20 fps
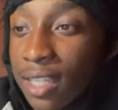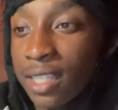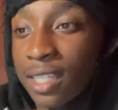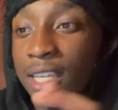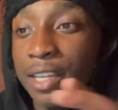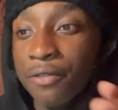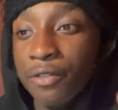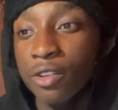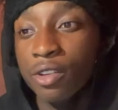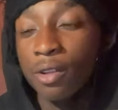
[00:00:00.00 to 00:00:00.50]

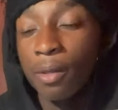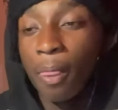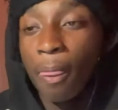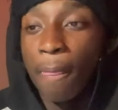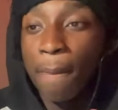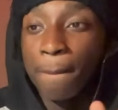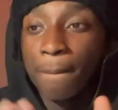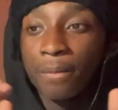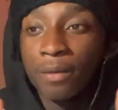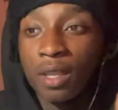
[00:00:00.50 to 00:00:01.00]
7.
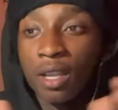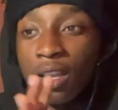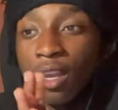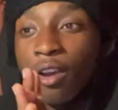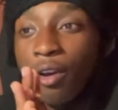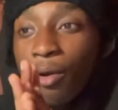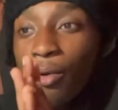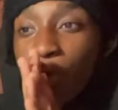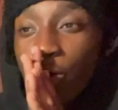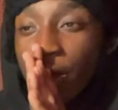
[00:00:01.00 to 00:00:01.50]

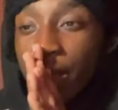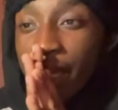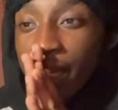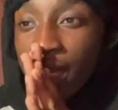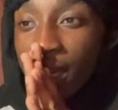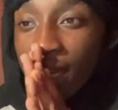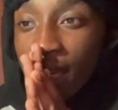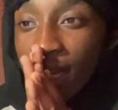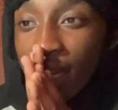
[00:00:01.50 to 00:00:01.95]
So one,